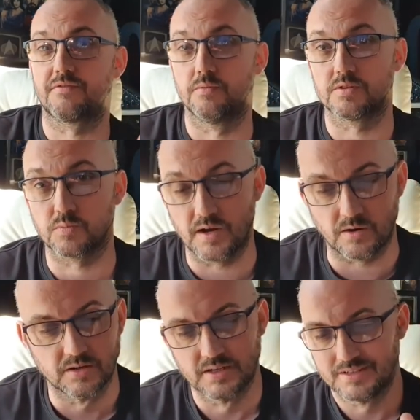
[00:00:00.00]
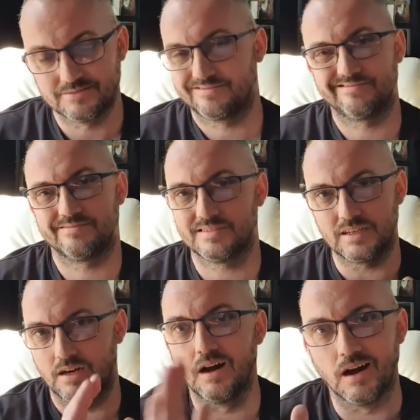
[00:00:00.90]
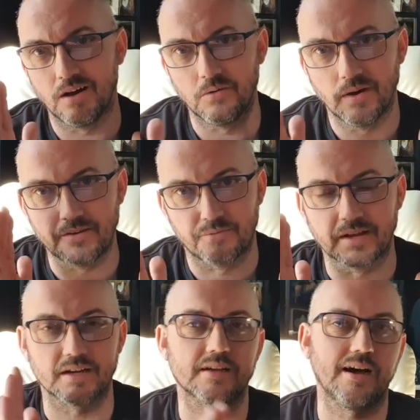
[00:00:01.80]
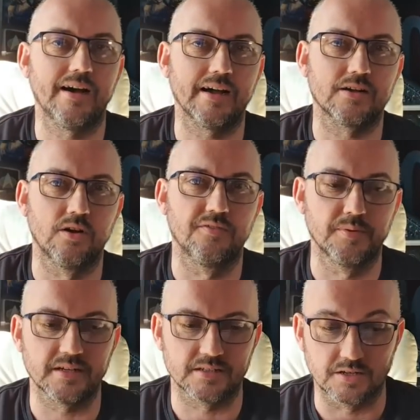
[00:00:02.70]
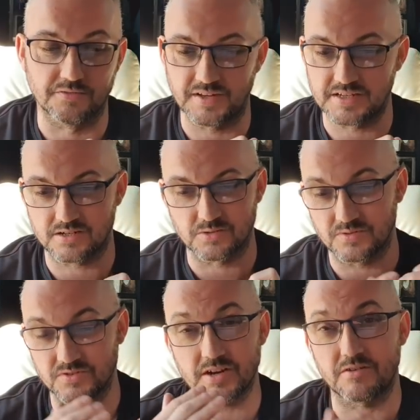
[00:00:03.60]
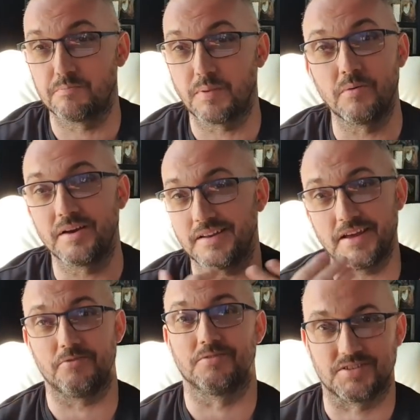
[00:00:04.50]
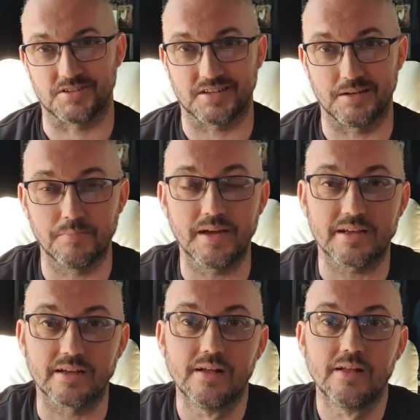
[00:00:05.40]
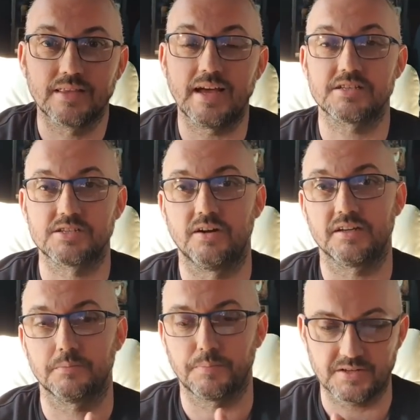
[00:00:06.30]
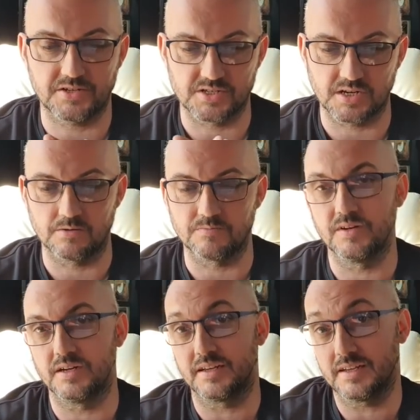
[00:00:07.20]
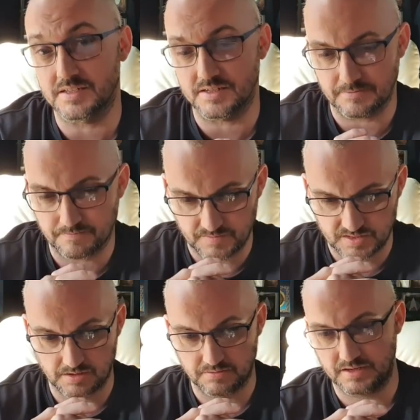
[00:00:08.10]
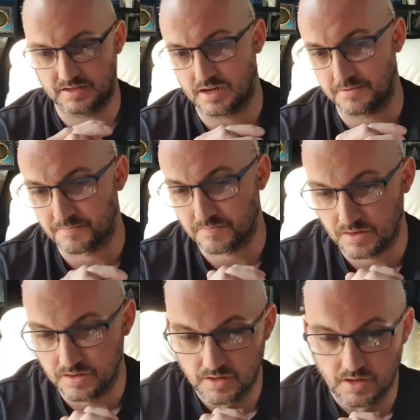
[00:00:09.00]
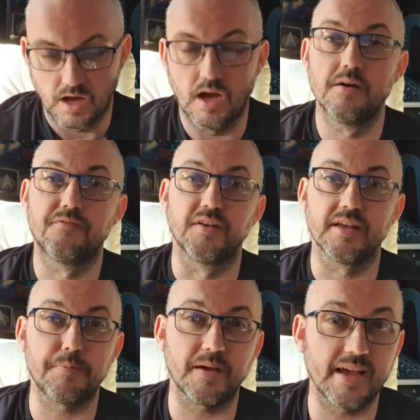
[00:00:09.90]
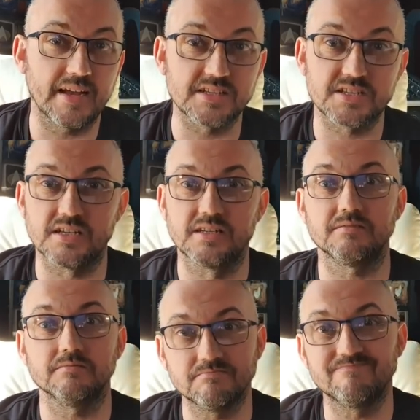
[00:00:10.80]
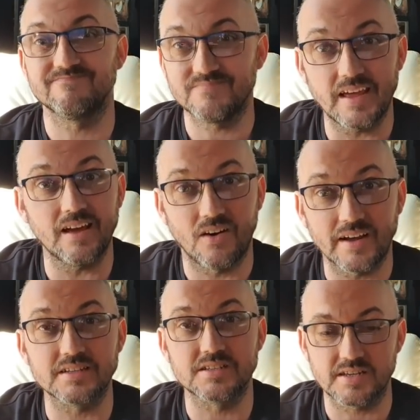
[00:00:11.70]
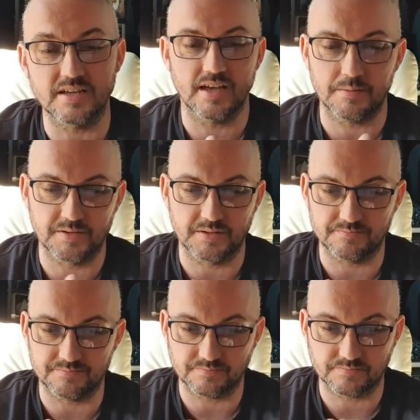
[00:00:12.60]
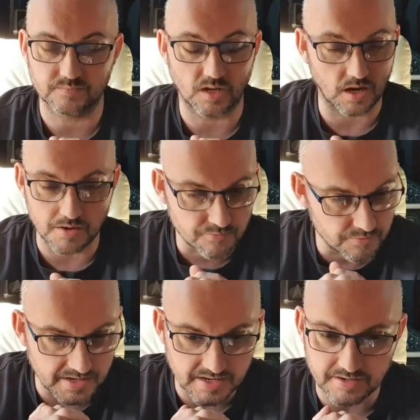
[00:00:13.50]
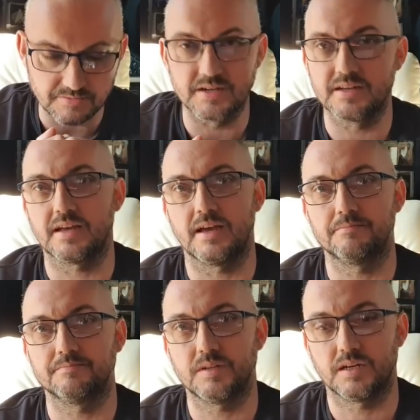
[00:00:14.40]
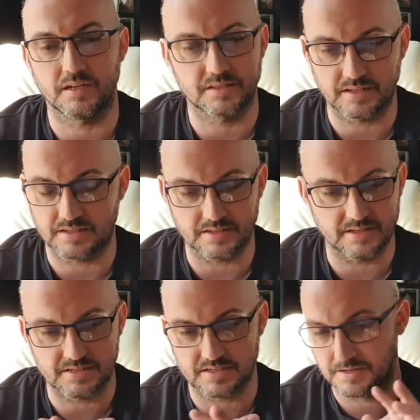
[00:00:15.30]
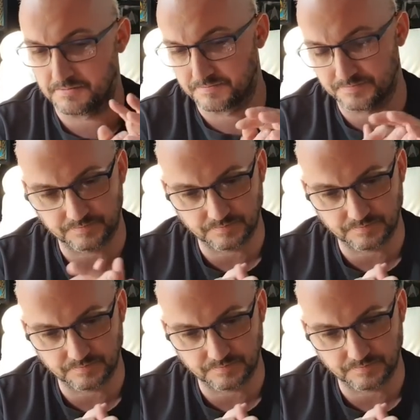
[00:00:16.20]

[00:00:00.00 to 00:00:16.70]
through as well uh, if we're going to cut our cloth, we can do things. Of course, we've got Jarrod Bowen there who's just going to make that side of the pitch his own, really, isn't he? So there you go. Uh, Felipe Anderson, yeah, I can see it happening. I really, really can. I, I think there's um,